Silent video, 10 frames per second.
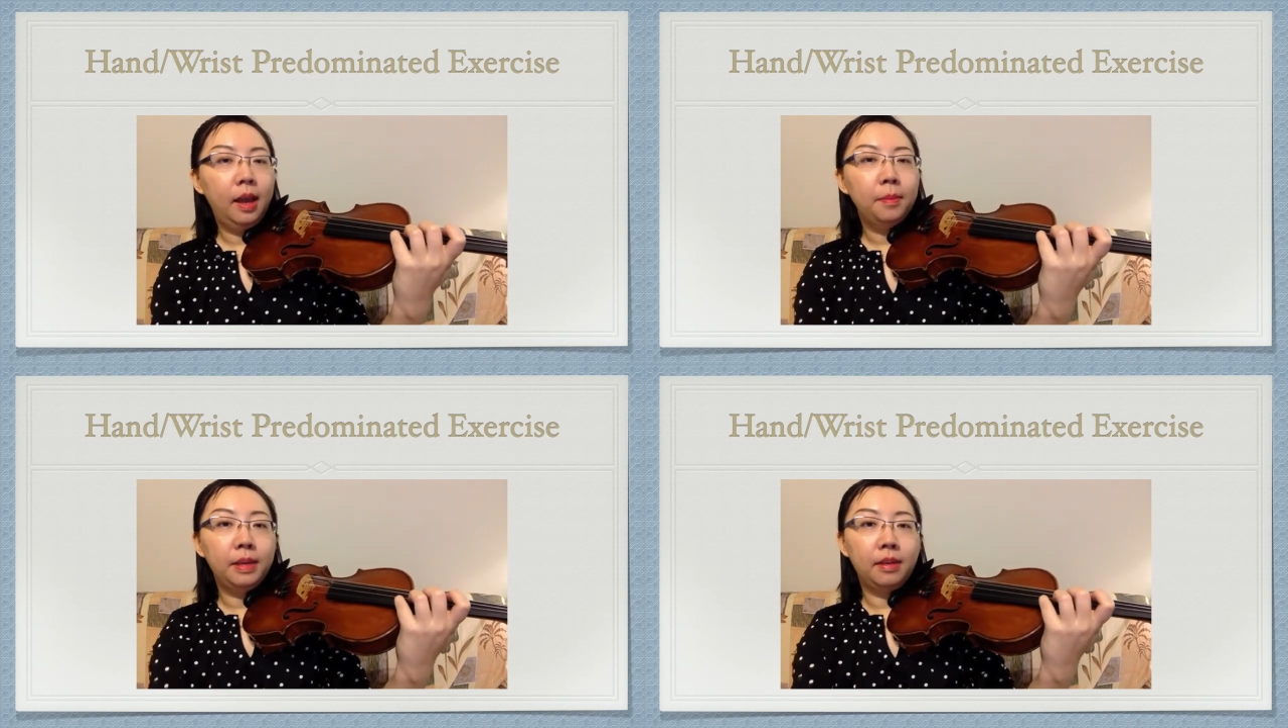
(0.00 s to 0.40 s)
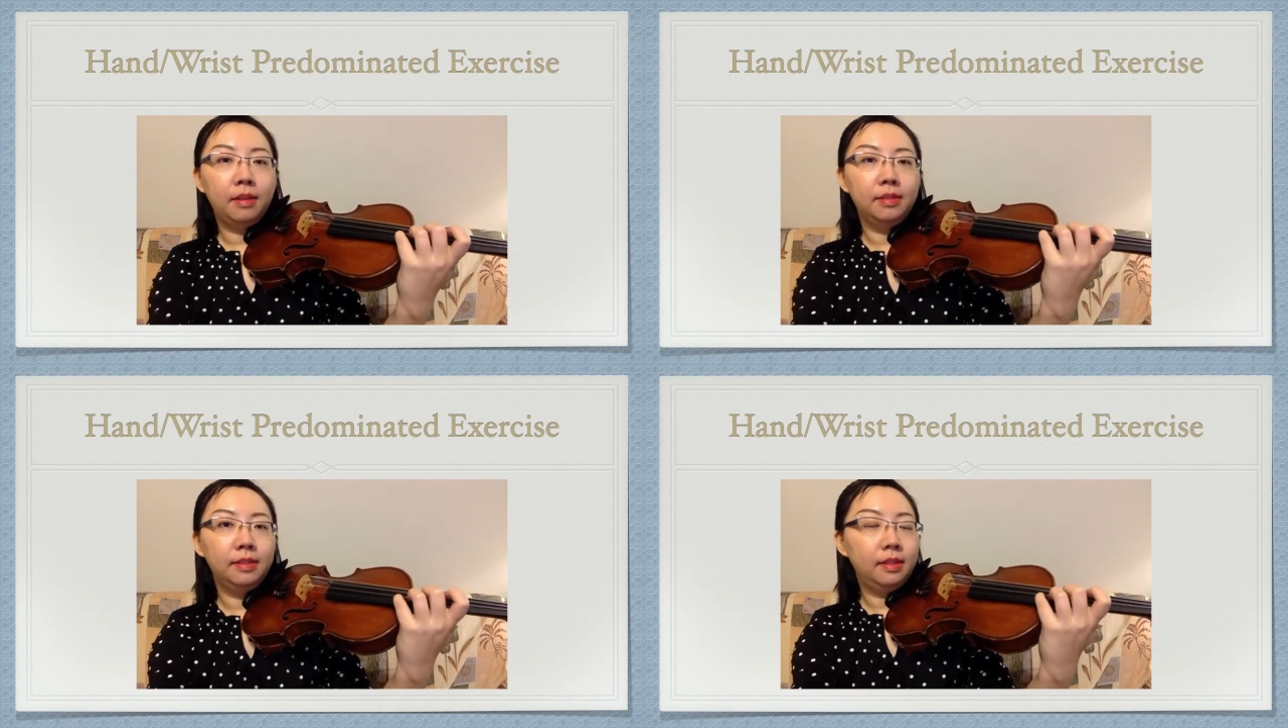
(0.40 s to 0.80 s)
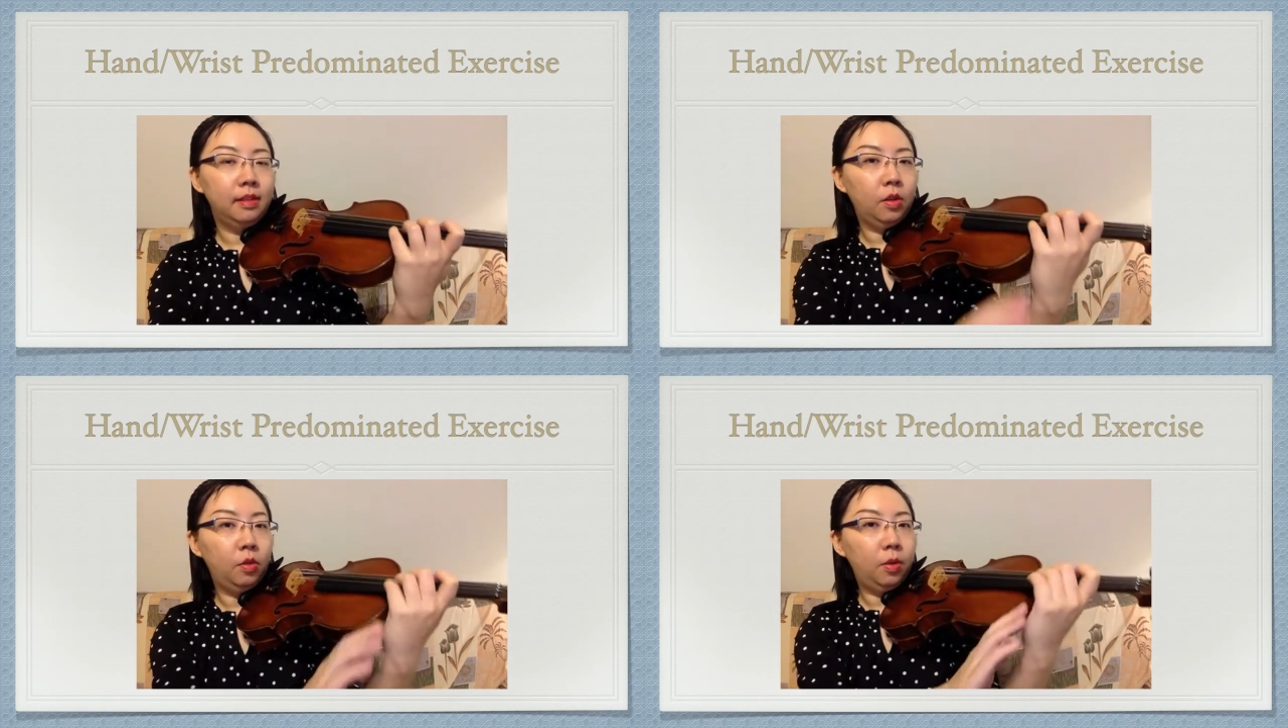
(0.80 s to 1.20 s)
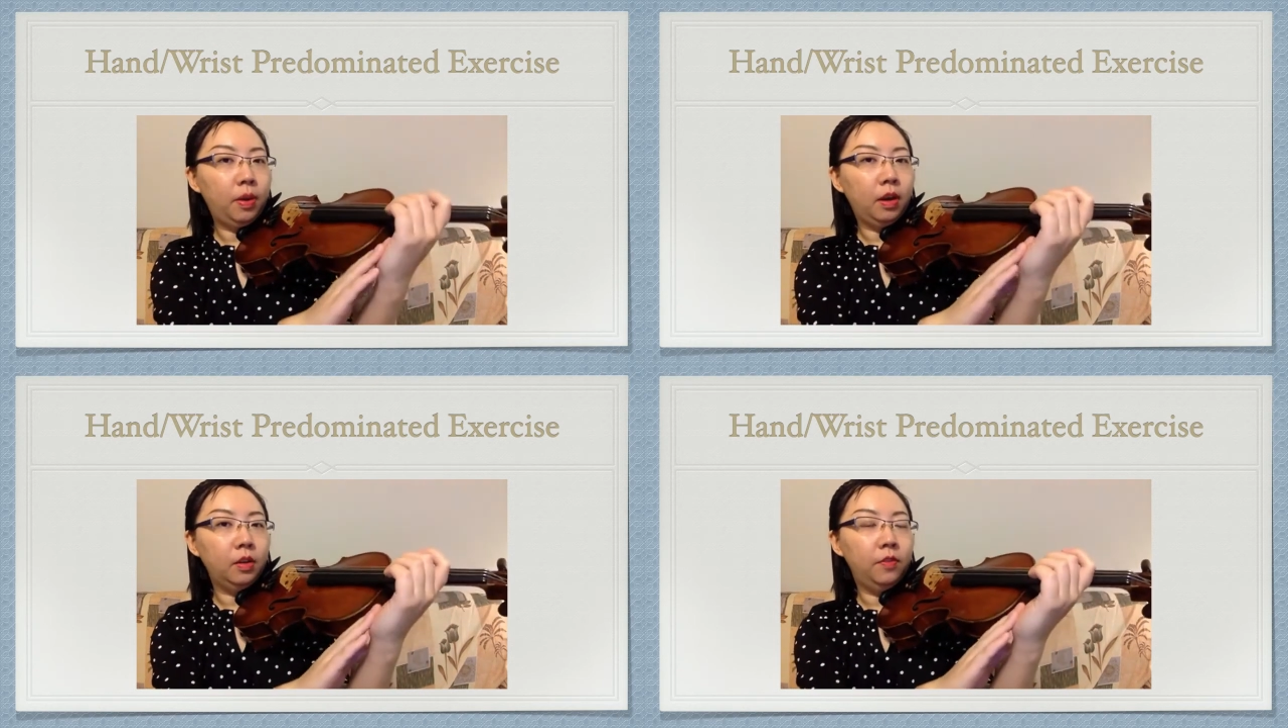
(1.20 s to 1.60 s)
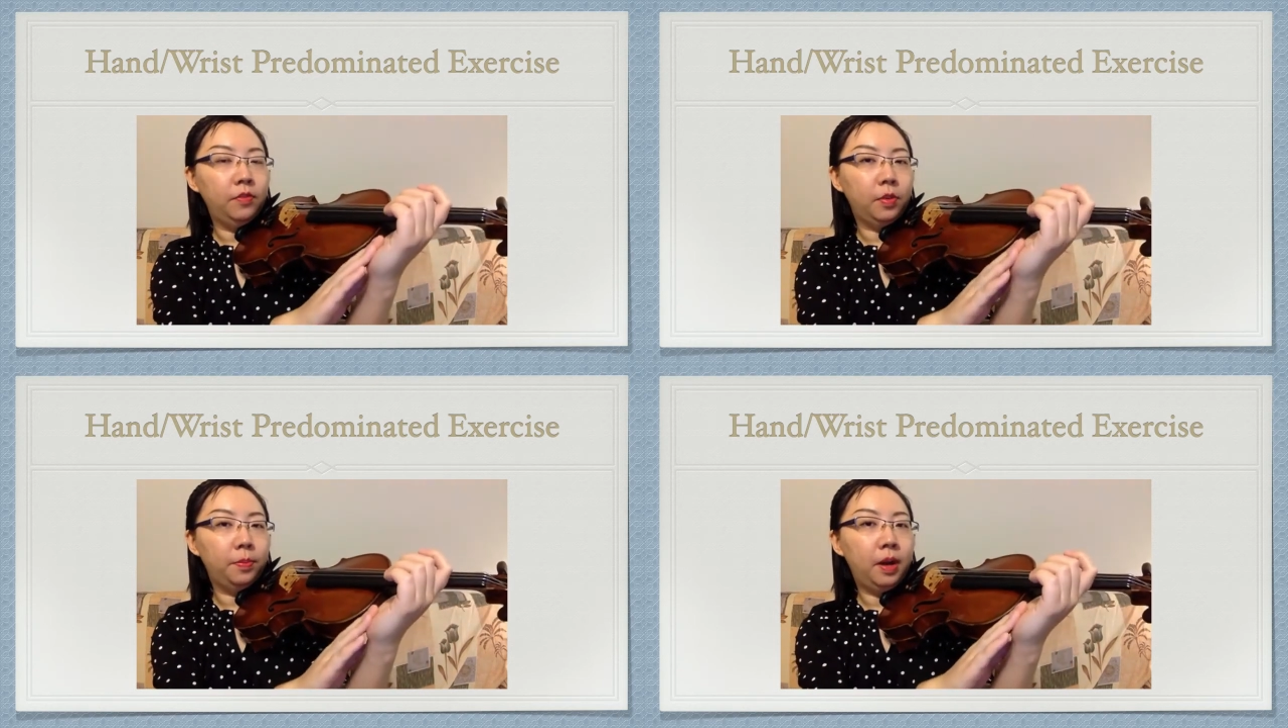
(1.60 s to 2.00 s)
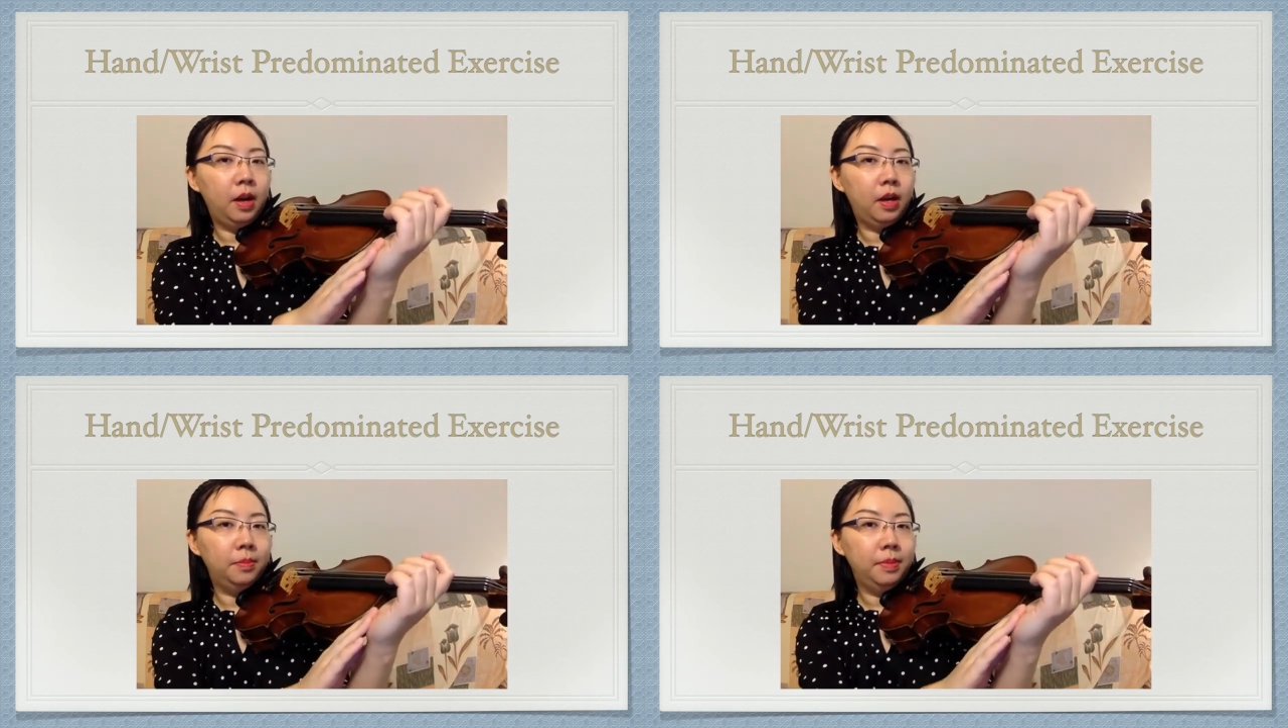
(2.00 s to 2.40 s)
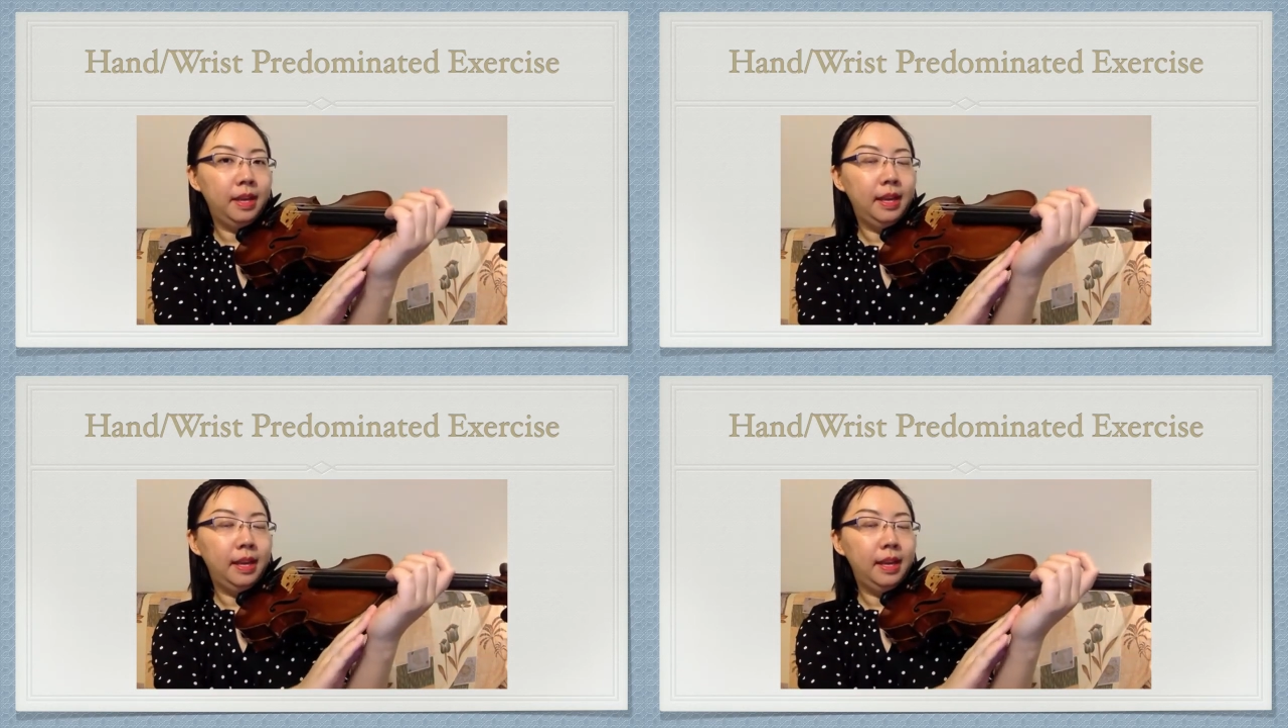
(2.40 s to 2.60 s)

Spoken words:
because the lower part of your palm